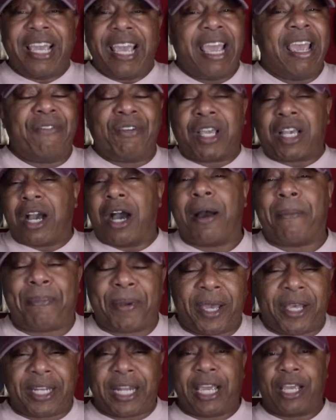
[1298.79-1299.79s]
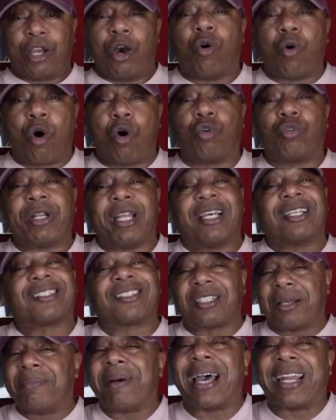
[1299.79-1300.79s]
every compound they go on, there's
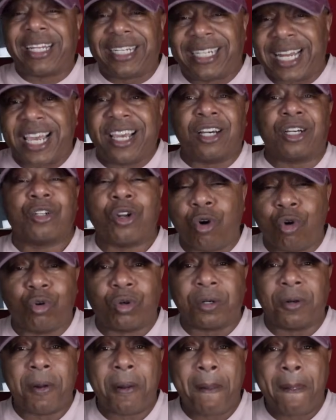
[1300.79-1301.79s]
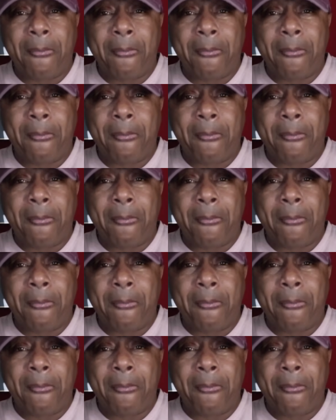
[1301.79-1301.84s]
somebody down on them.